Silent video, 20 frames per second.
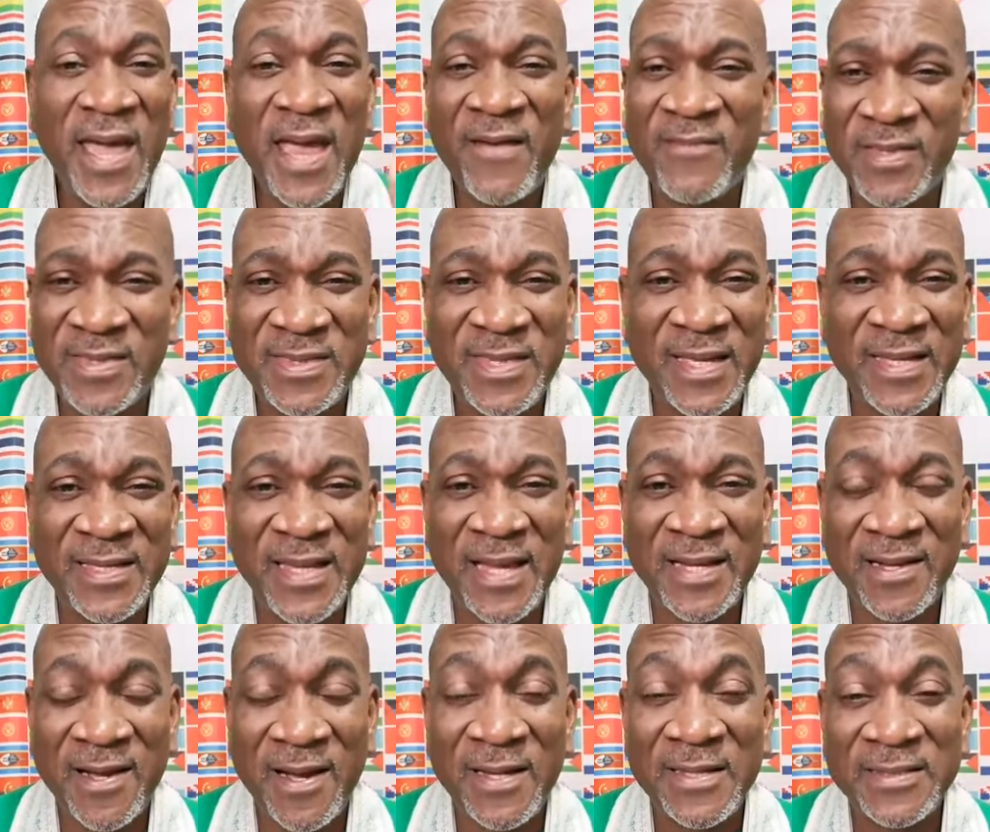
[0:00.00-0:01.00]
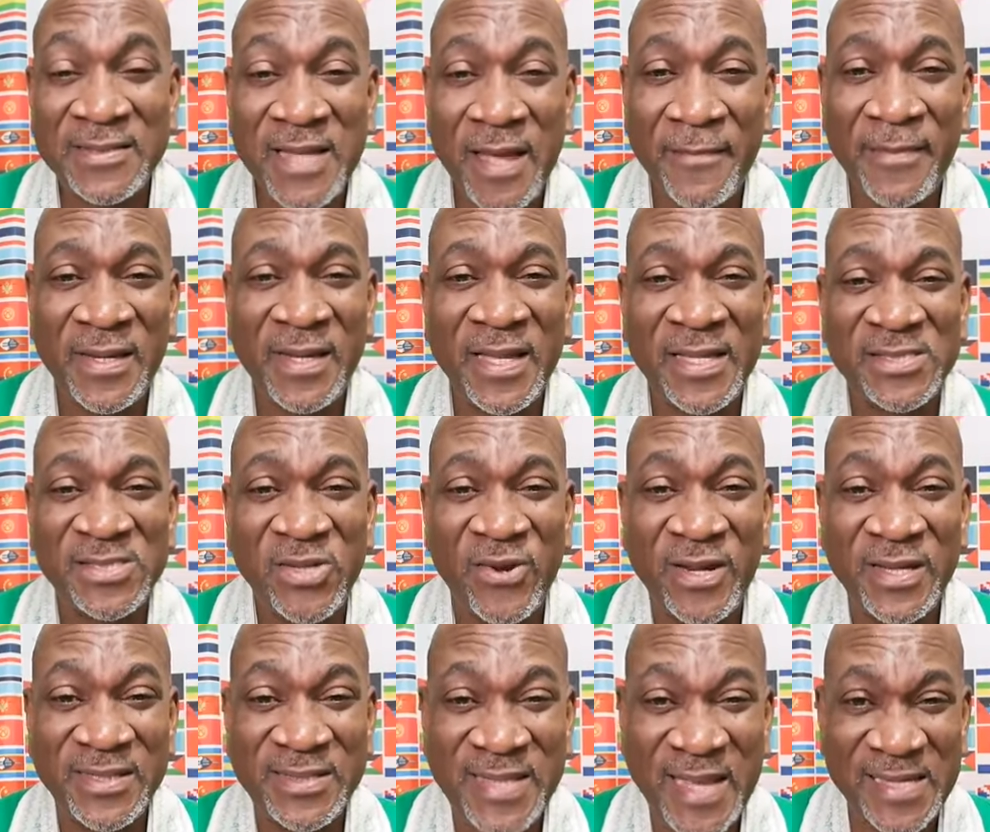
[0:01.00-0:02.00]
everything that contaminates
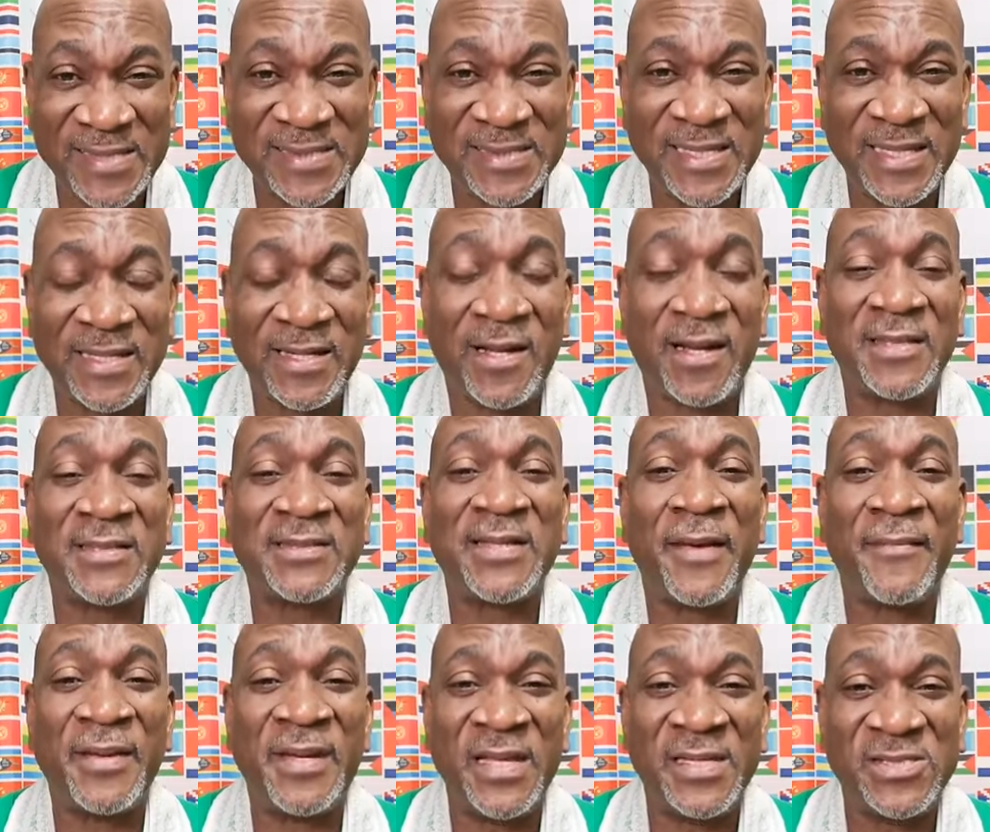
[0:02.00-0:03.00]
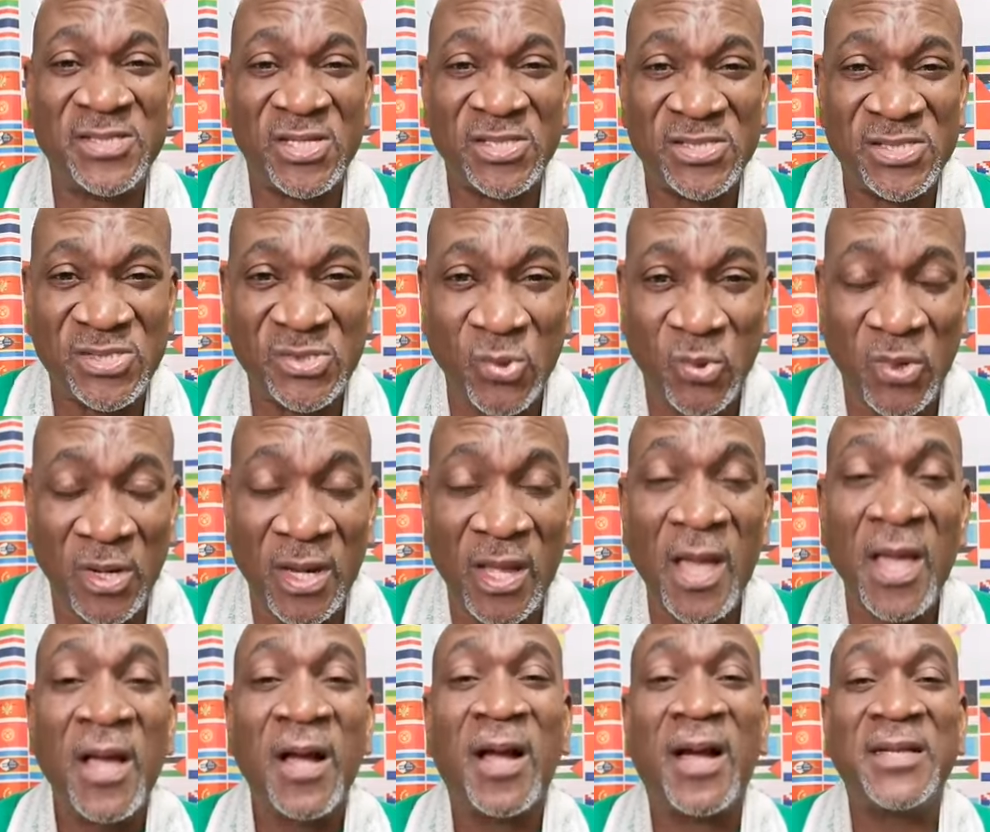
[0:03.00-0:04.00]
your intestine, contaminates your
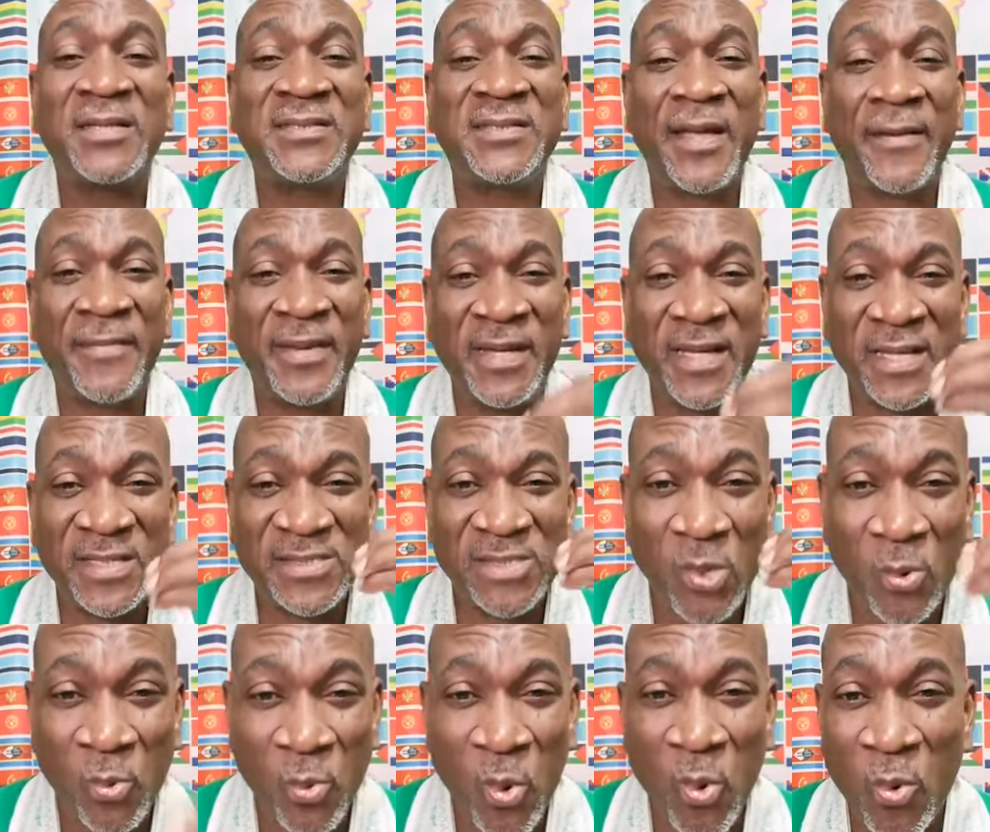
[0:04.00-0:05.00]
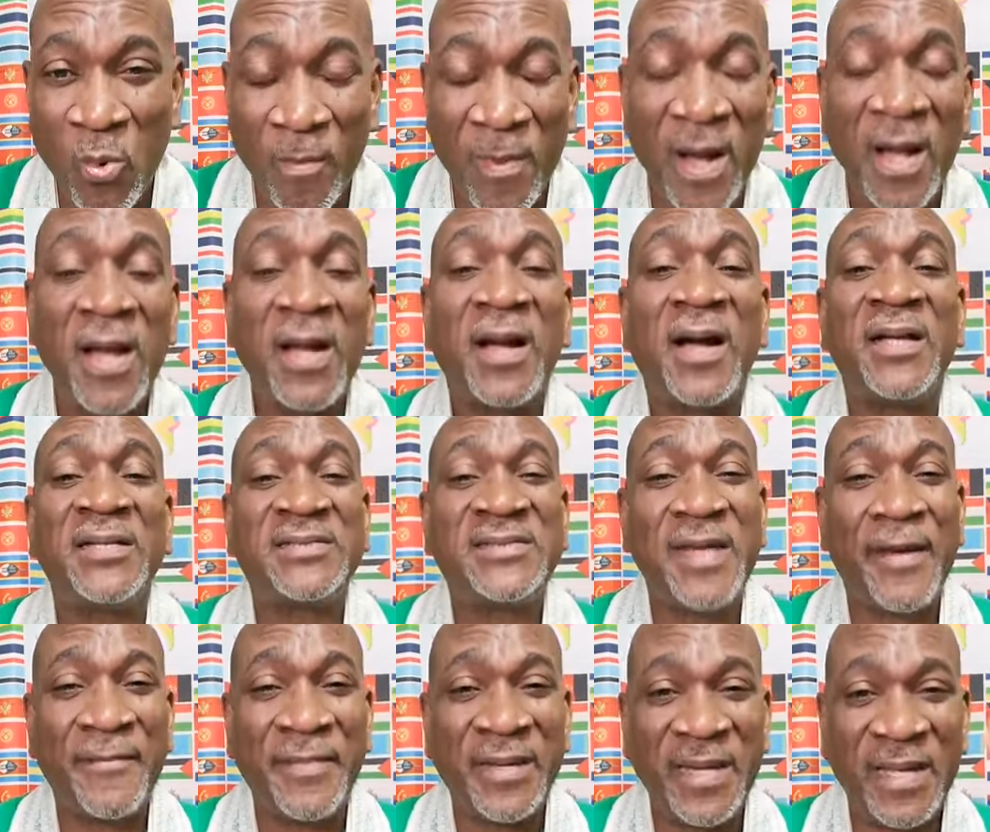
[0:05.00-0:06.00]
soul, contaminates your womb,
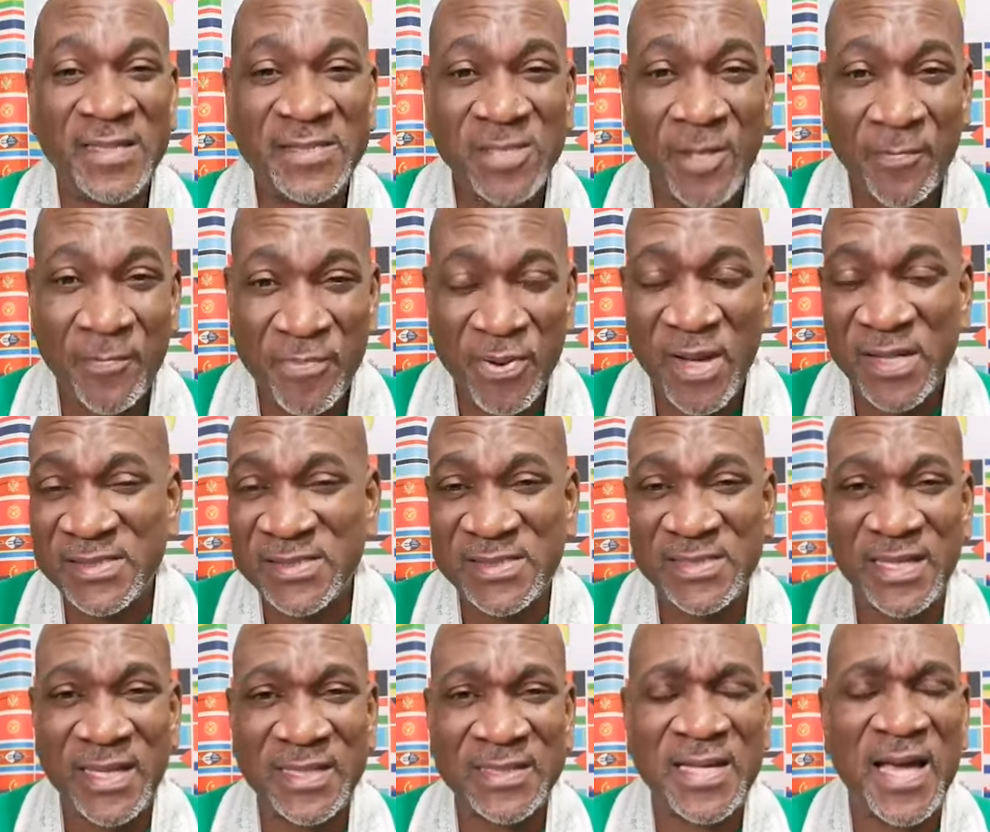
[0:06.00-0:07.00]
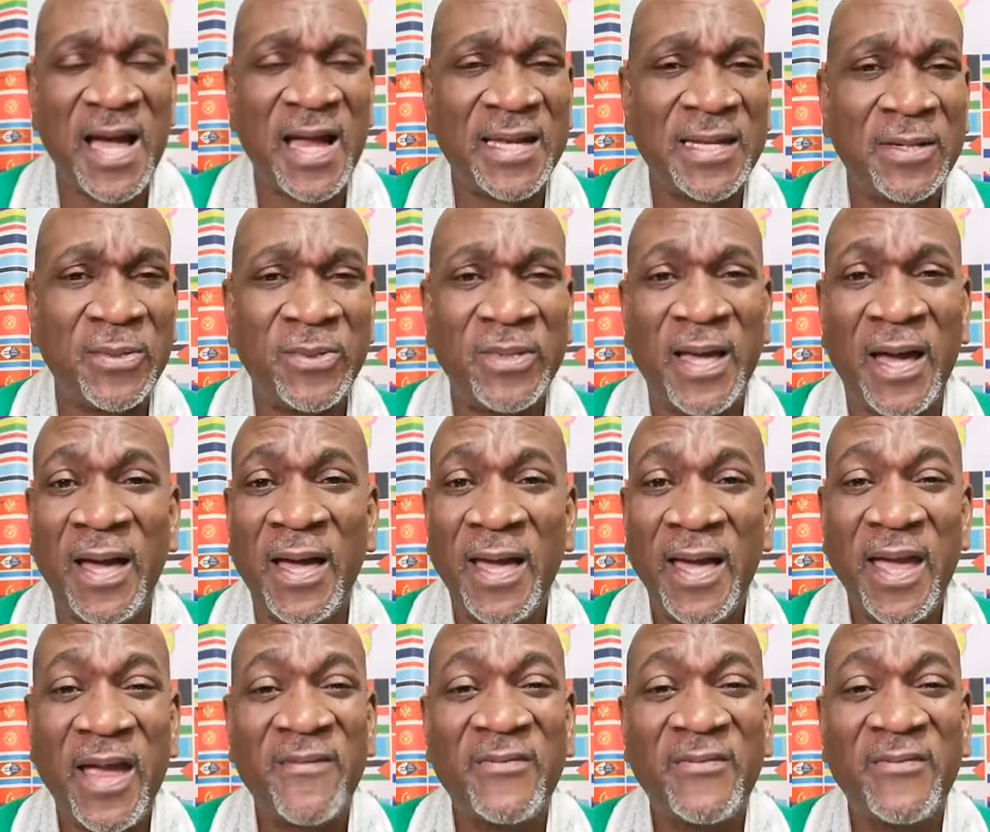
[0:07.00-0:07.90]
contaminates your prostate state. Hallelujah.